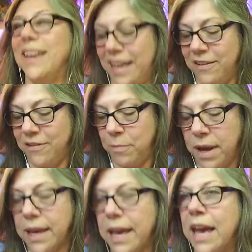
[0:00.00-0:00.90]
if
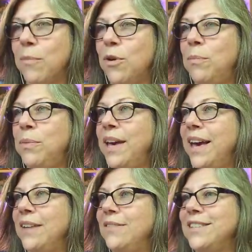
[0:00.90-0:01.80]
my camera
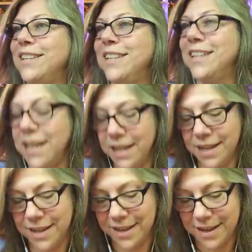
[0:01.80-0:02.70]
behaves
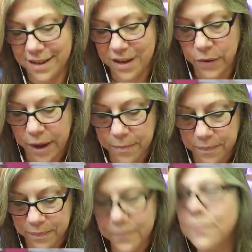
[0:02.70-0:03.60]
today. Okay.
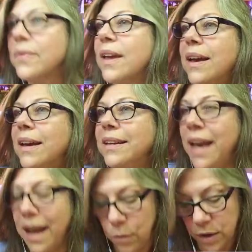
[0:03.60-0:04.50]

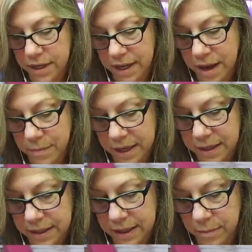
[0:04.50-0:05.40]
Yeah, I wanted to come
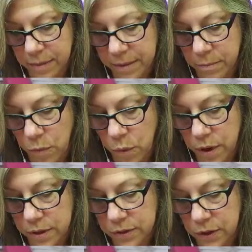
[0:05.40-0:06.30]
in a little bit
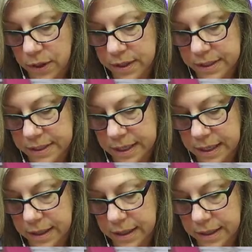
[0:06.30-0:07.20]
more so you could
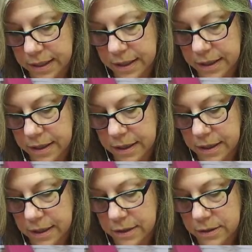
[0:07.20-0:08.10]
see.
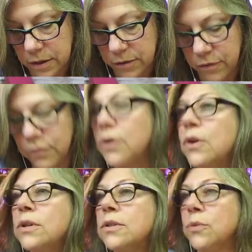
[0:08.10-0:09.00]
So
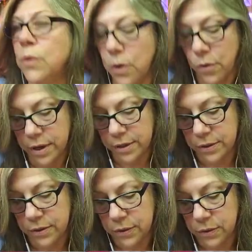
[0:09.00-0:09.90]
first we're going
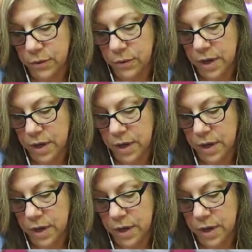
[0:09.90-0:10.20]
to